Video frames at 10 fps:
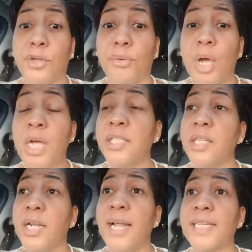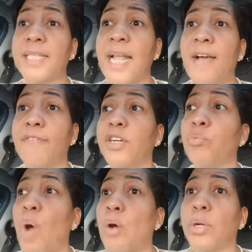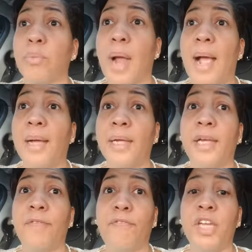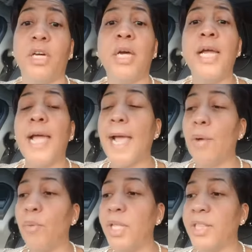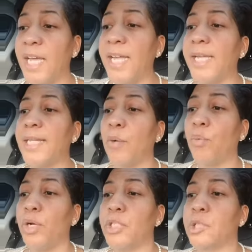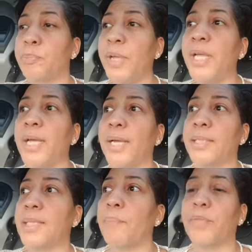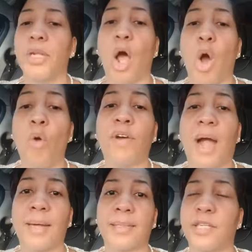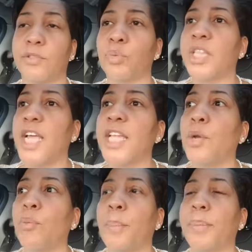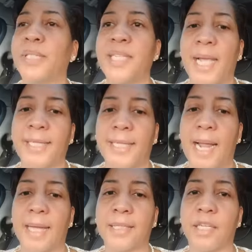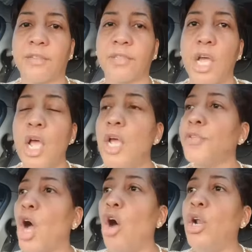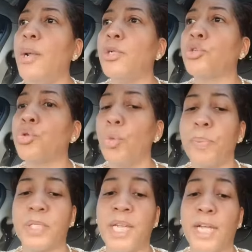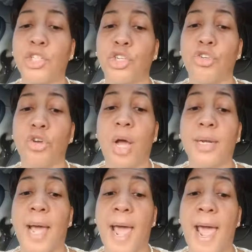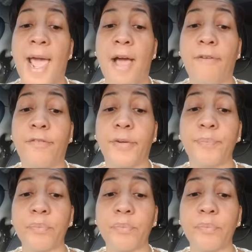you to the next level, walking around here and feel. And we think that we're speaking something over ourselves. We think that we're protecting ourselves. The only true protection you're going to have,